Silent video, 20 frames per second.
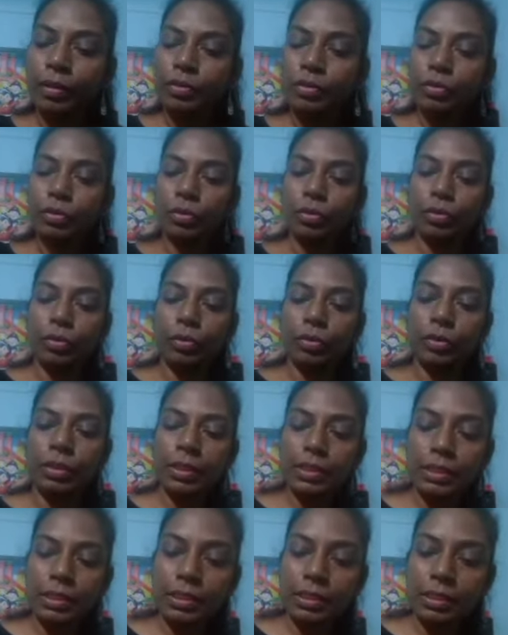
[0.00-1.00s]
So
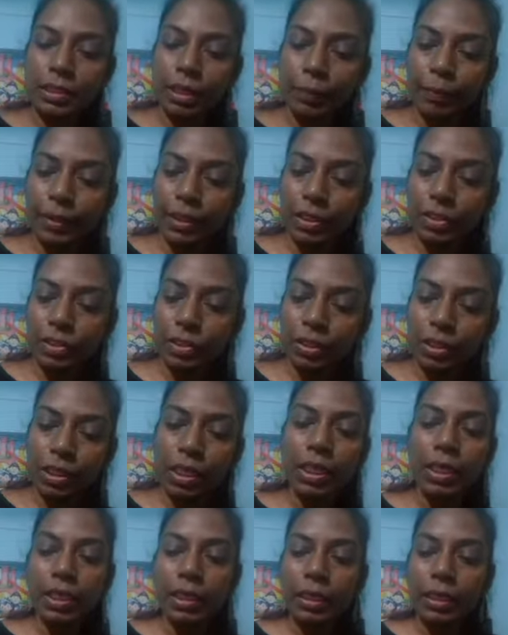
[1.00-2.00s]
this is imitation.
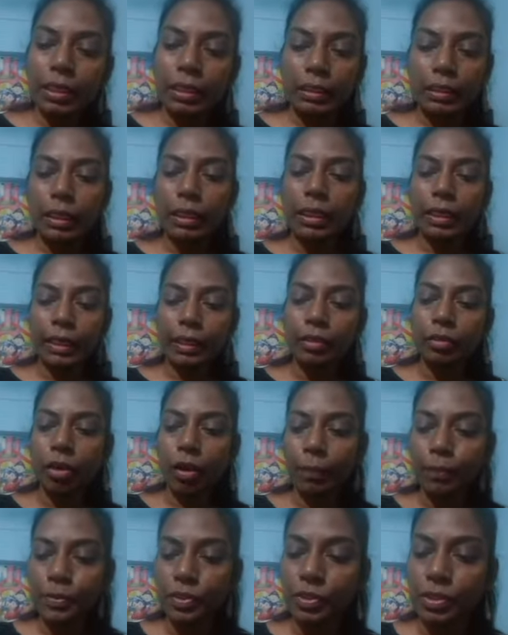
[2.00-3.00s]
Here the correct
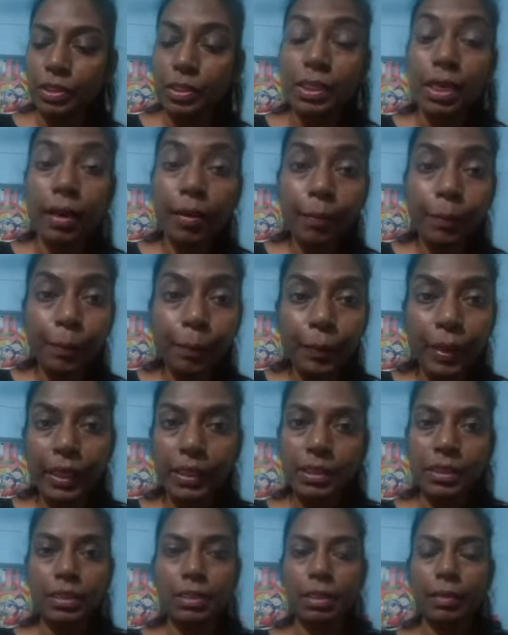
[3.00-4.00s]
option is
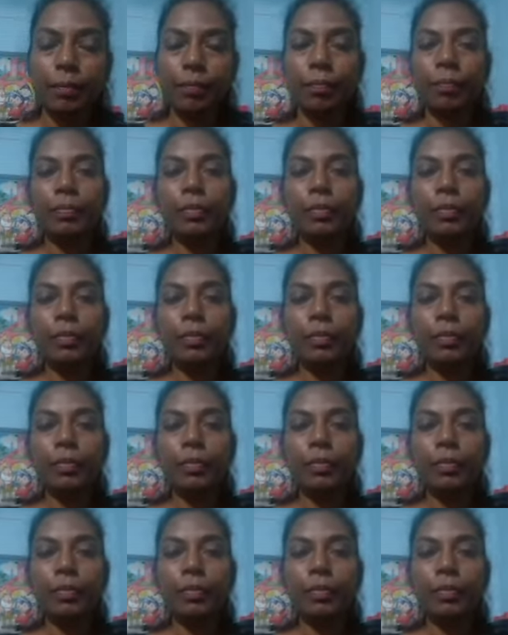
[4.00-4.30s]
mainstream,